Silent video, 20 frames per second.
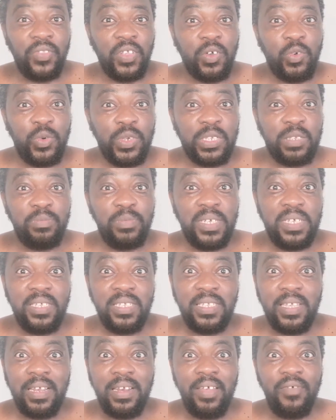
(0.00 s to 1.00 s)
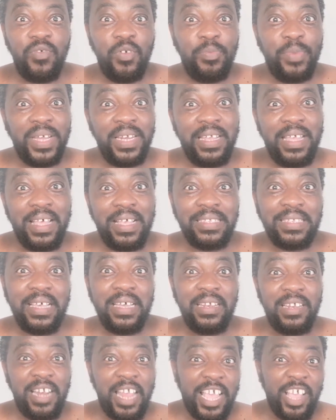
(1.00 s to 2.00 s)
after Christmas and everybody has
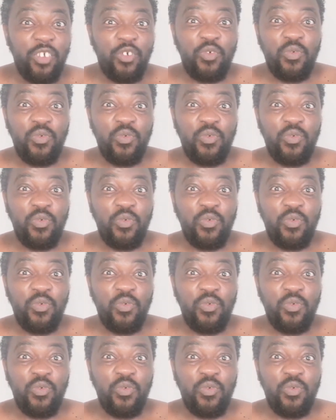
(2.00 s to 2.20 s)
kind of like